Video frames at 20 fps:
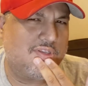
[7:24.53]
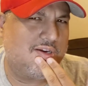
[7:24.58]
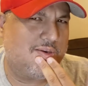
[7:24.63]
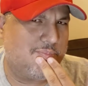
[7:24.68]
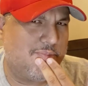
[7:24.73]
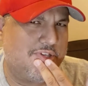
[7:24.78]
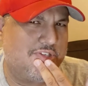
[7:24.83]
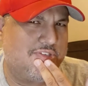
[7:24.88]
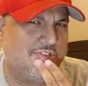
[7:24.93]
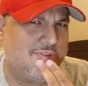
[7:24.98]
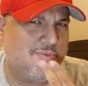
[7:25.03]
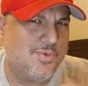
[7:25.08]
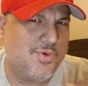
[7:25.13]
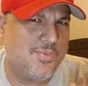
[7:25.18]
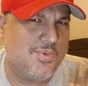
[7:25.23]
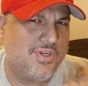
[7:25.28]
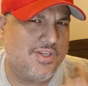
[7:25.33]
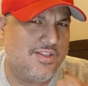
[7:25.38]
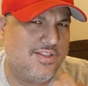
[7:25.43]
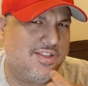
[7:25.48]
Did I mention the
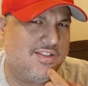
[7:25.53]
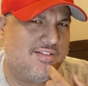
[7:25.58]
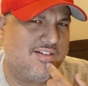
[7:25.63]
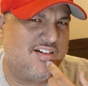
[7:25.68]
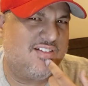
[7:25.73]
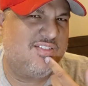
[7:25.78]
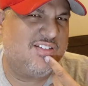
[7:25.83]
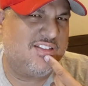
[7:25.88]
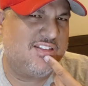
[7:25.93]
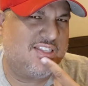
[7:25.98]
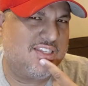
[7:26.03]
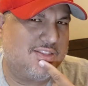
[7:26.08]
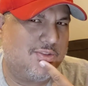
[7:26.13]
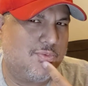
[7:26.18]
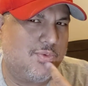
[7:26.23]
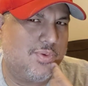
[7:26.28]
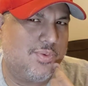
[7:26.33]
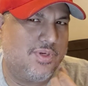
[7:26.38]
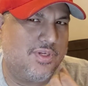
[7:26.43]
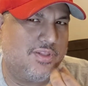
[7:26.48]
women in leather? I really like
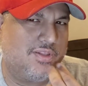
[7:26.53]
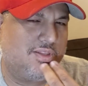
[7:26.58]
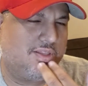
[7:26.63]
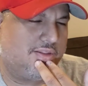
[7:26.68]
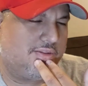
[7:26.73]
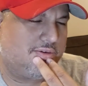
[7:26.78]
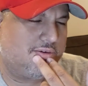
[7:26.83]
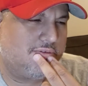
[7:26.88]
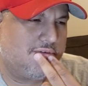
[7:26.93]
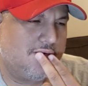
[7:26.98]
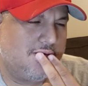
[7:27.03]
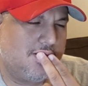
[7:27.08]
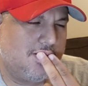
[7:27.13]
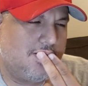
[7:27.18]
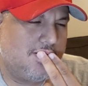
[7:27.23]
the women in leather.